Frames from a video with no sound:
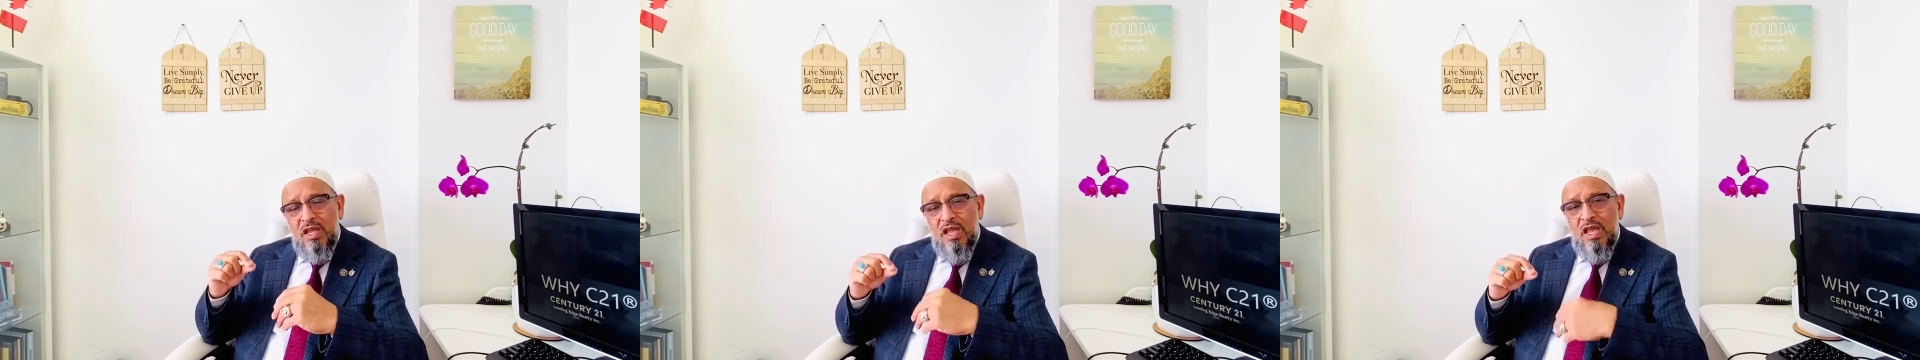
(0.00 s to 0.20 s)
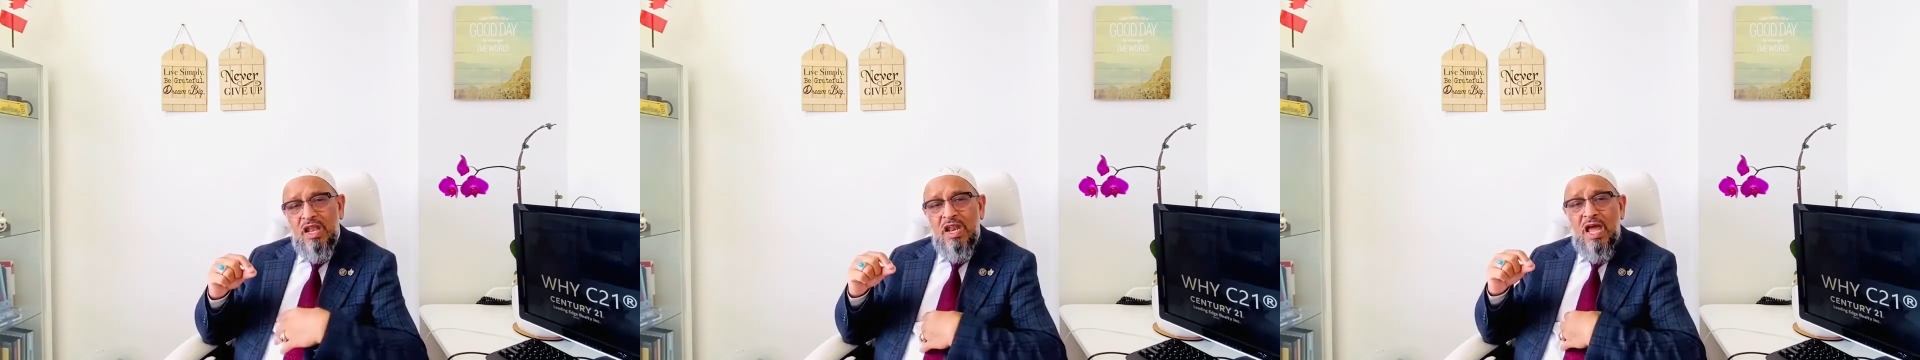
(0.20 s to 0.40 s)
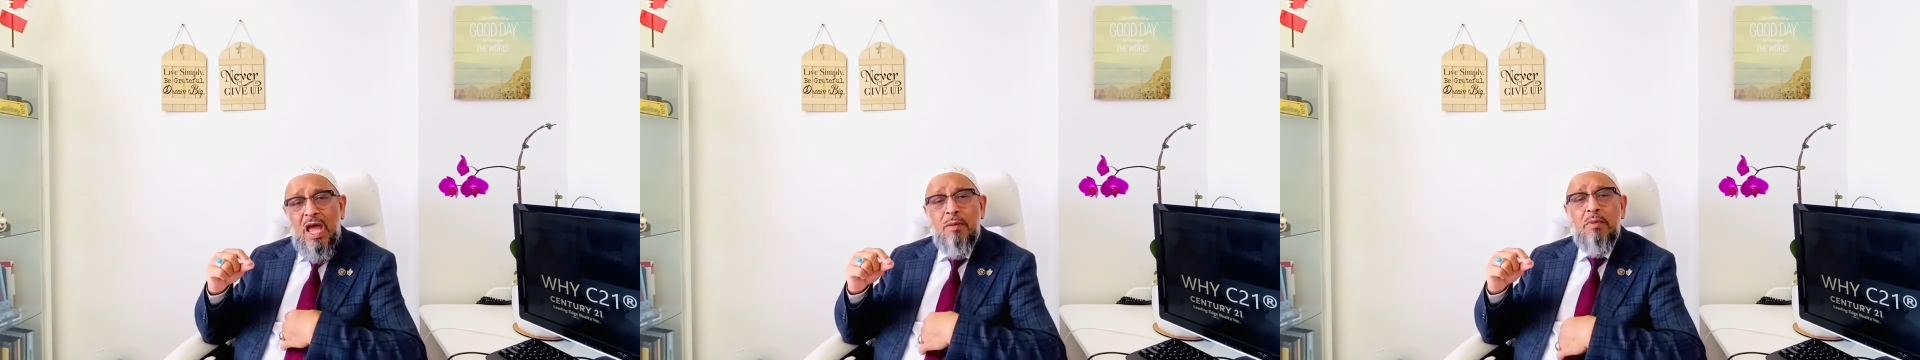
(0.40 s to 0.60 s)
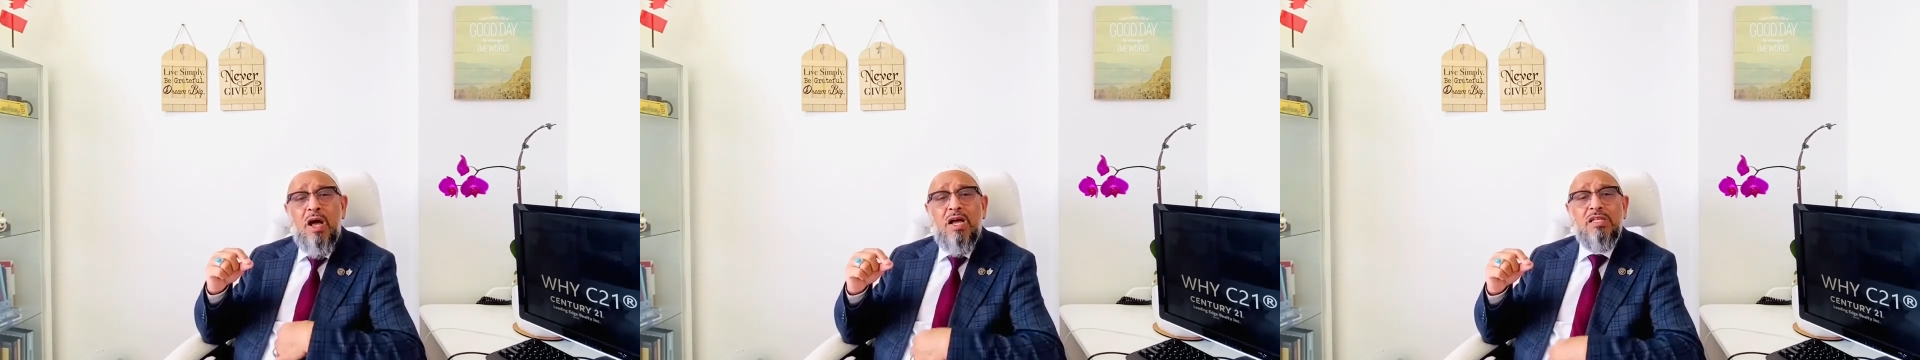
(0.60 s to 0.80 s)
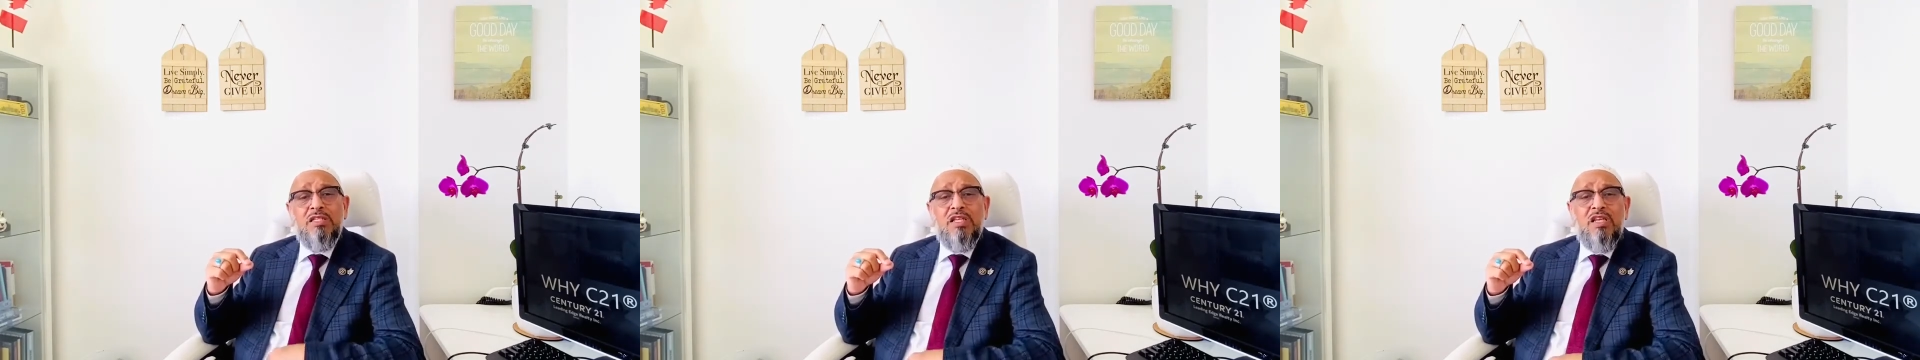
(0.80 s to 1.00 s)
and I'm
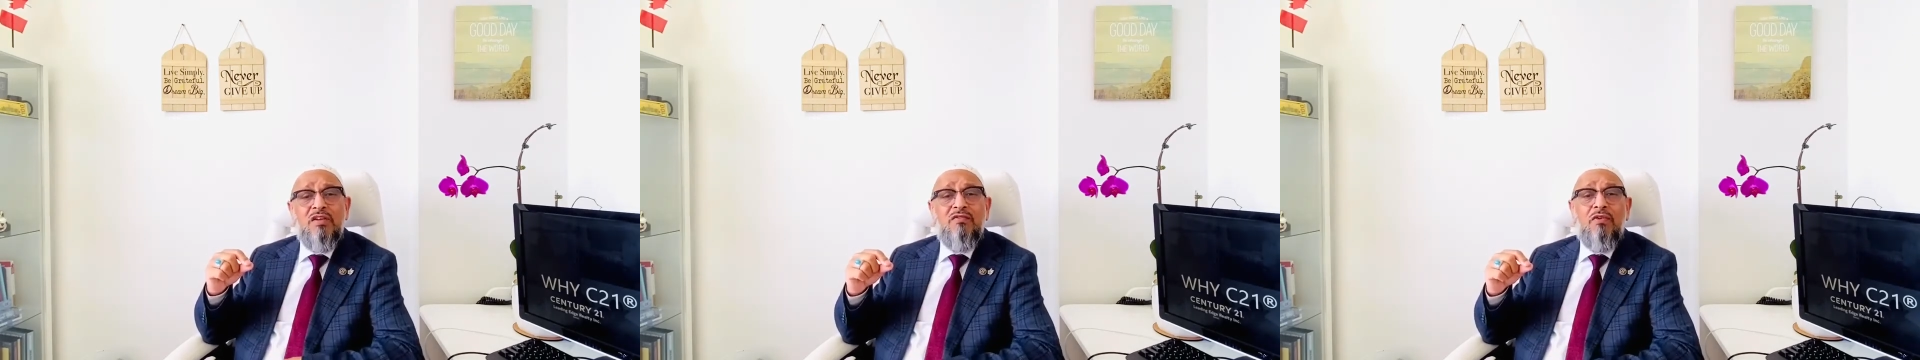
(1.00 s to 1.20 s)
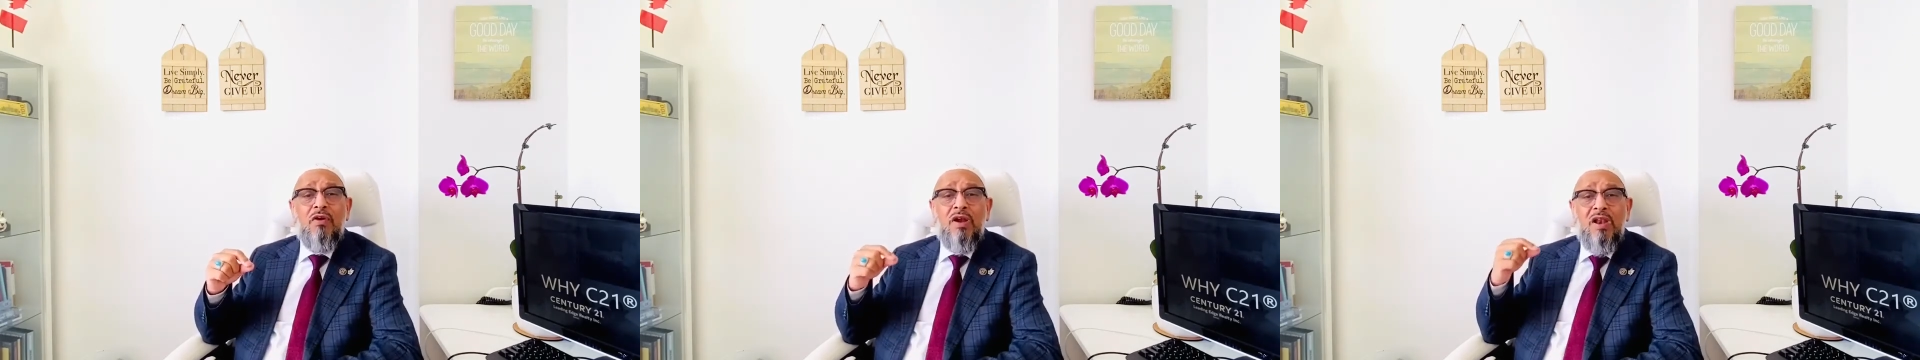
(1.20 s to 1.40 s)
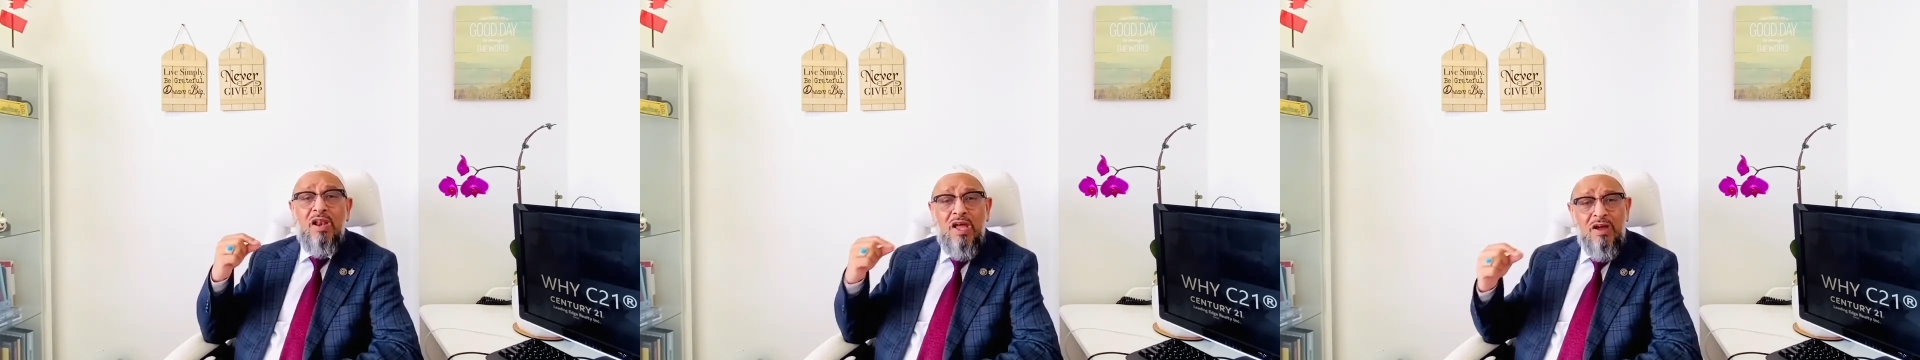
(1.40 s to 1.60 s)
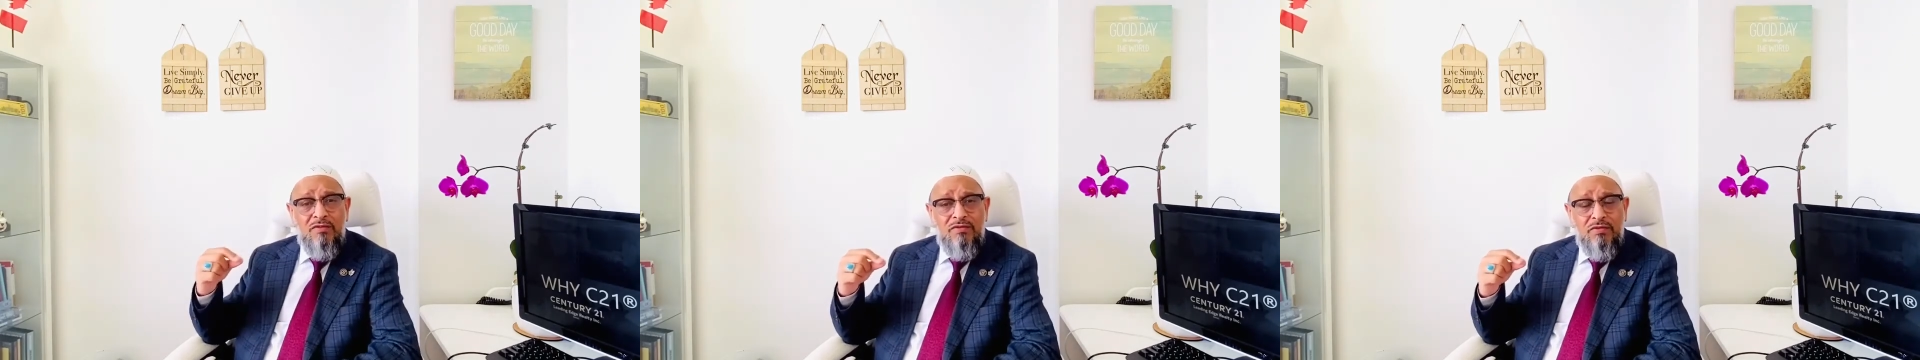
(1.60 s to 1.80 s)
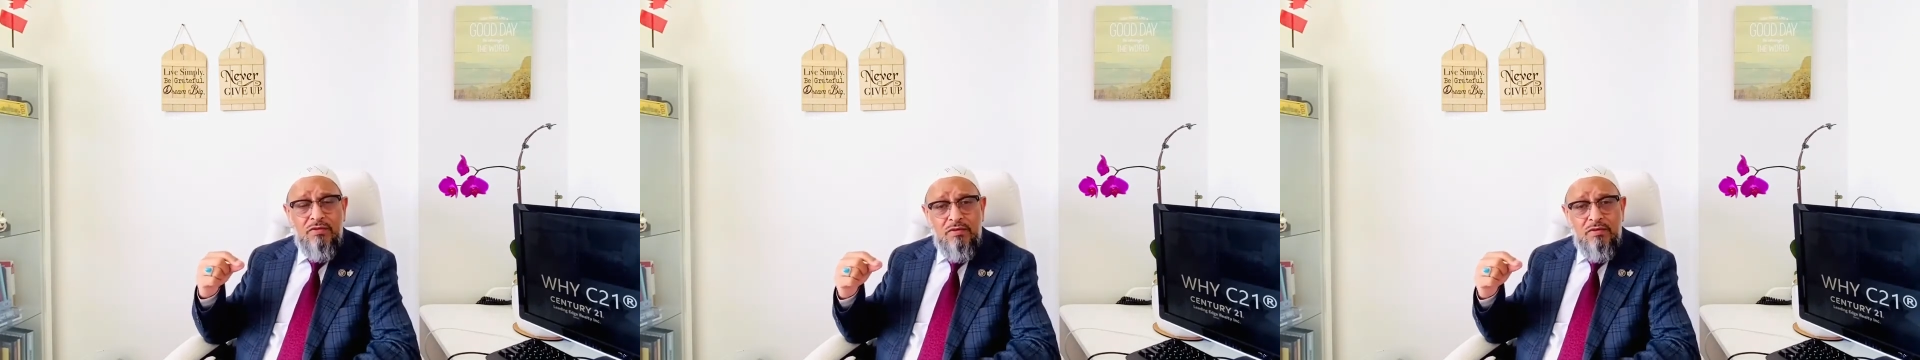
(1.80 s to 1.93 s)
asking for love,